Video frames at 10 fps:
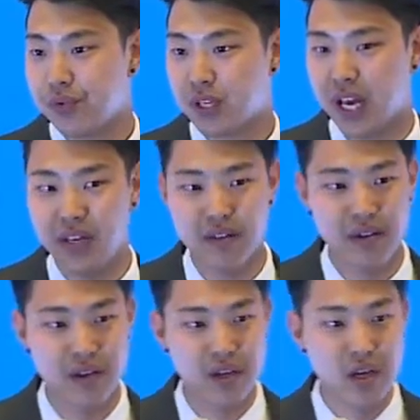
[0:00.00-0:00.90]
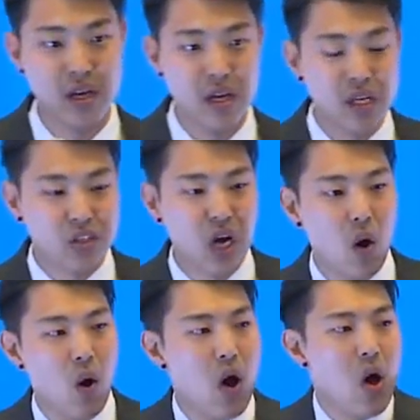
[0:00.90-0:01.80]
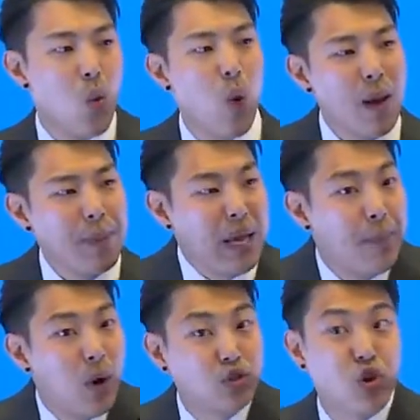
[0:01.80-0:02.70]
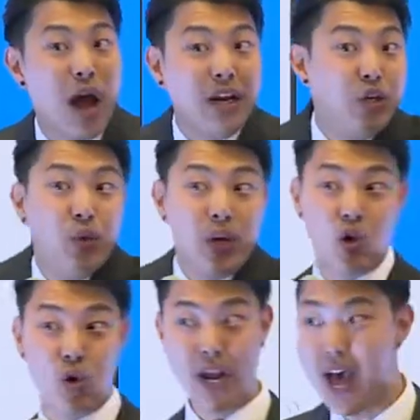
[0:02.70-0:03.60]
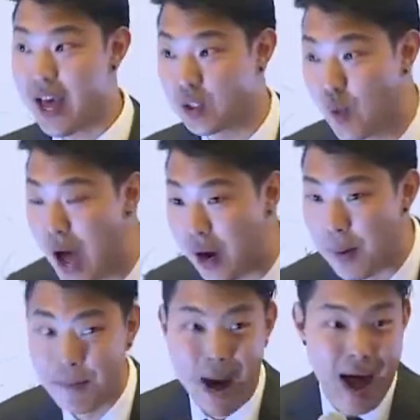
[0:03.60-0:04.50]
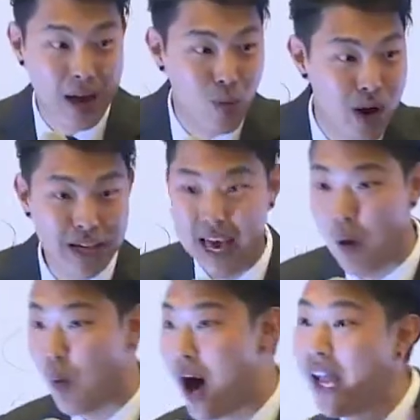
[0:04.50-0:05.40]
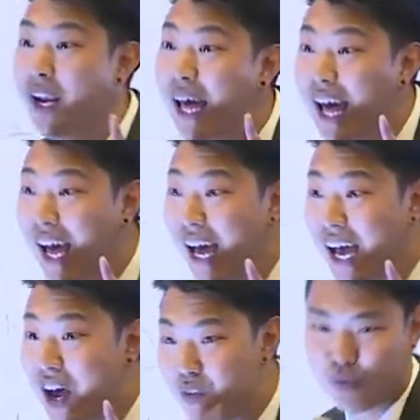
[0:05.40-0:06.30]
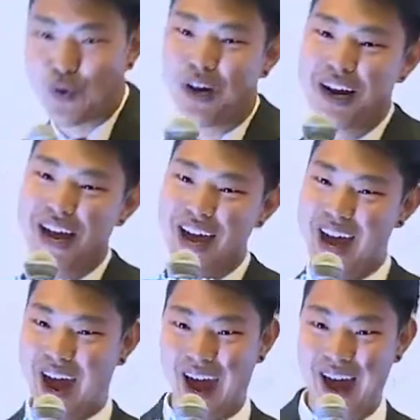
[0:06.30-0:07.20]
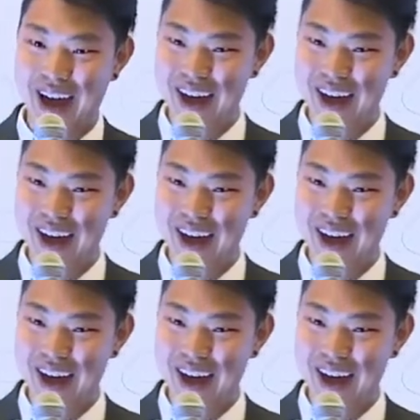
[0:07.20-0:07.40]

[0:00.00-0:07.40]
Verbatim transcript: Okay? So, what people try to do in Korea is what? Buy one, get one free.